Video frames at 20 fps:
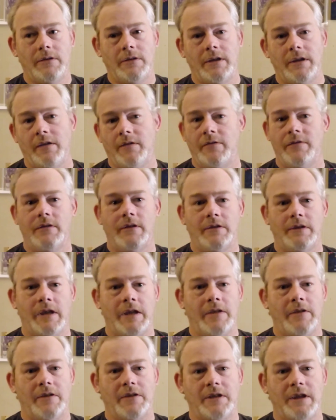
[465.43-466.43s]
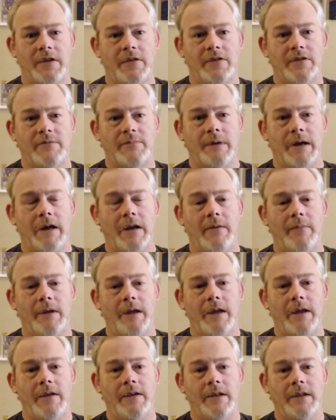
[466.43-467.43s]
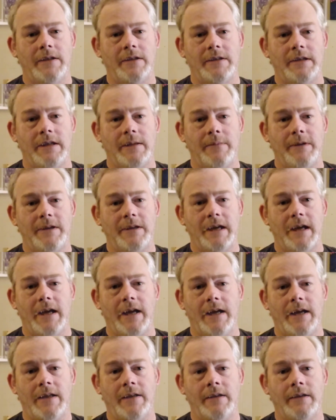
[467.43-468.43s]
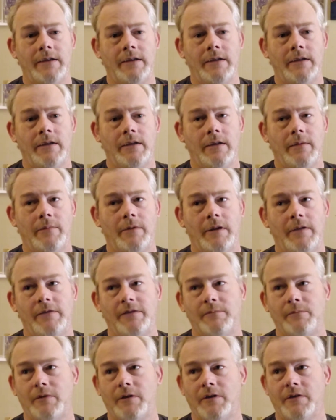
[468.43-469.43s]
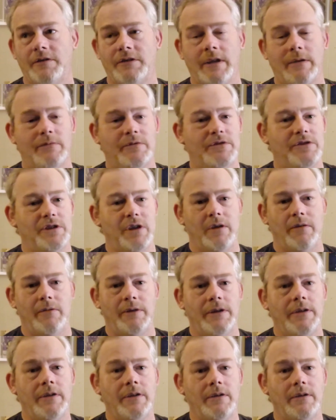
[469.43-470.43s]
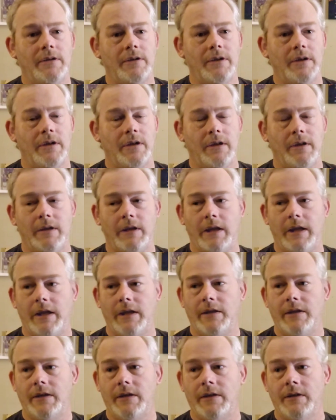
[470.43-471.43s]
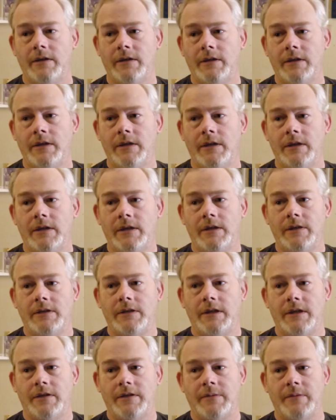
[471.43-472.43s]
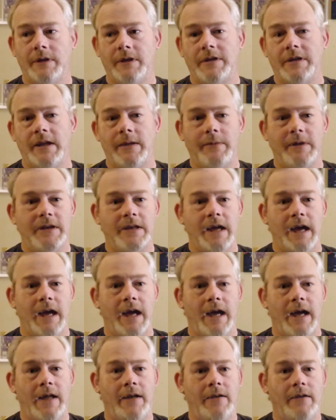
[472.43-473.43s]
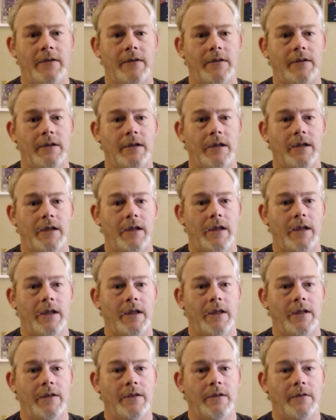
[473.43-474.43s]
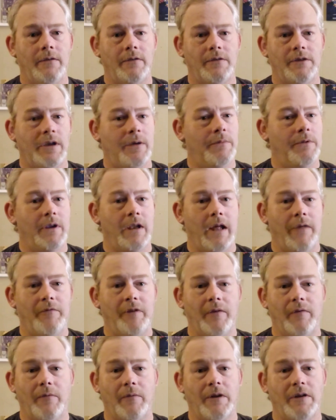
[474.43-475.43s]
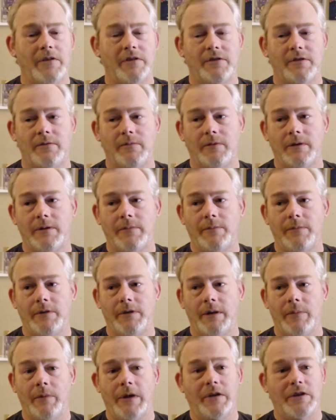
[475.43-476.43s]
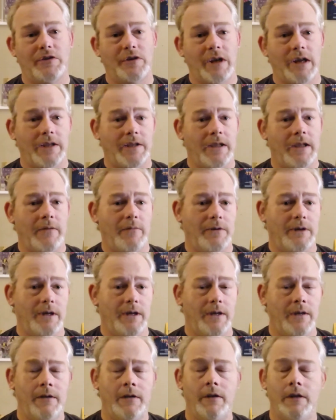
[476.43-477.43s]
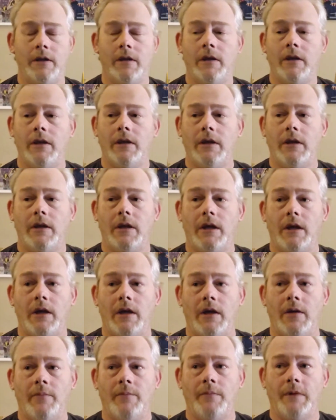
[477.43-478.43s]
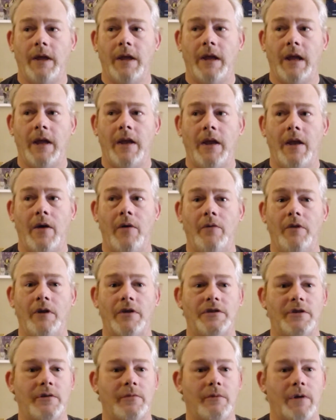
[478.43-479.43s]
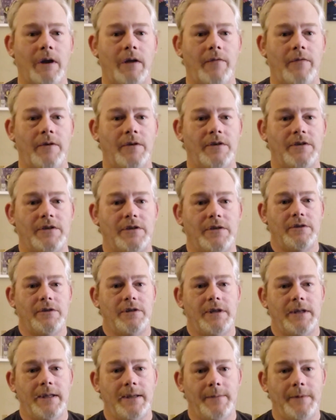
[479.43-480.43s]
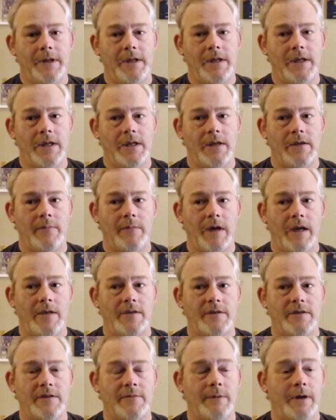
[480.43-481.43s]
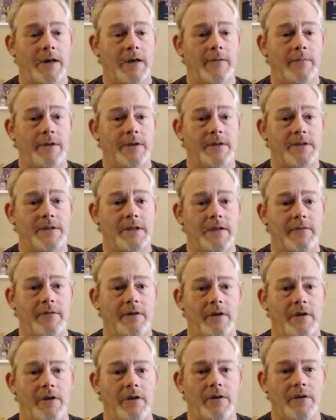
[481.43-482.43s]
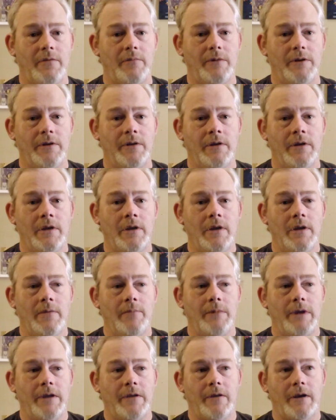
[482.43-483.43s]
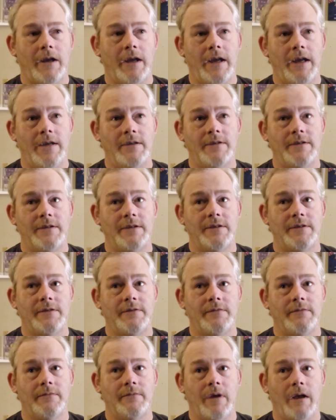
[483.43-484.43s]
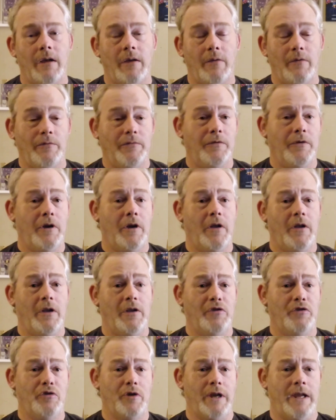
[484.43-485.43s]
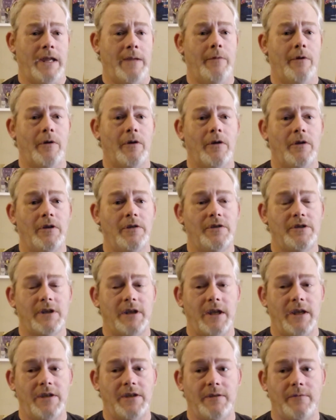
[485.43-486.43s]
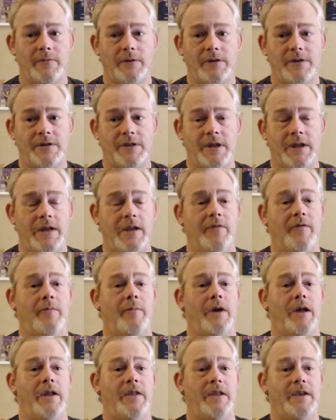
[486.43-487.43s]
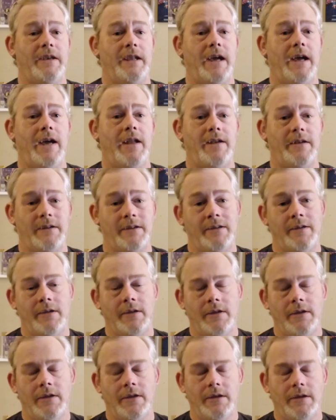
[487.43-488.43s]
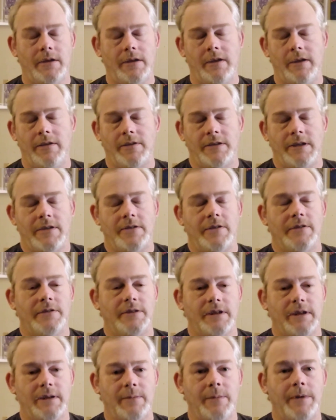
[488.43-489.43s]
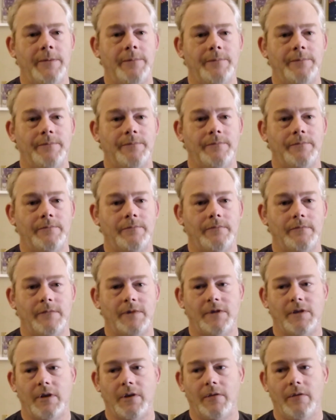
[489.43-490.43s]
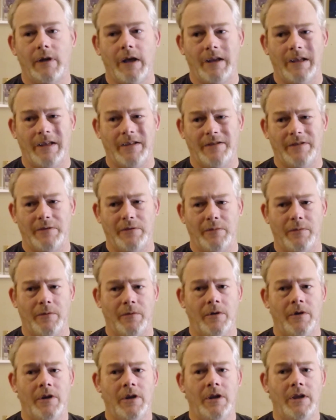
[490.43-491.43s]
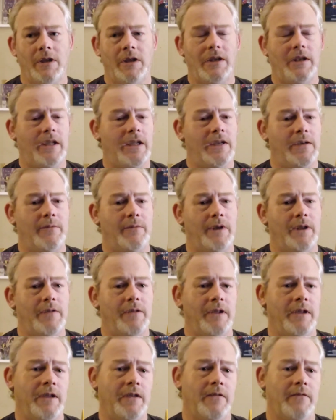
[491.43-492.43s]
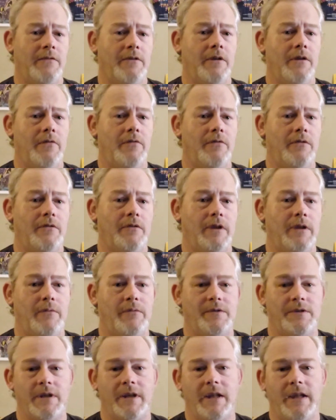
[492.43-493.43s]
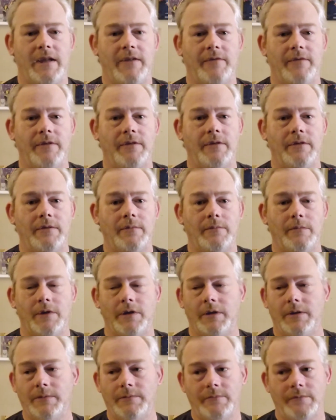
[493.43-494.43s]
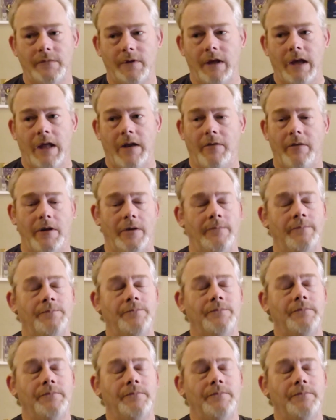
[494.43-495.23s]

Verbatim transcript: tell either tell Spider-Man that Timmy died. I believe his brother's name was Joey, uh, and uh, tells him that Timmy died and or something. I've never read the story, but I'm gonna have to track that one down. Um, and I know there's a reference Timmy in Amazing Spider-Man 700 when Peter has this, I don't know if you call it dream or hallucination, where he's seeing everybody that died and he, he sees little Timmy. So I guess you were led to believe that, you know, he was in heaven, but I don't know.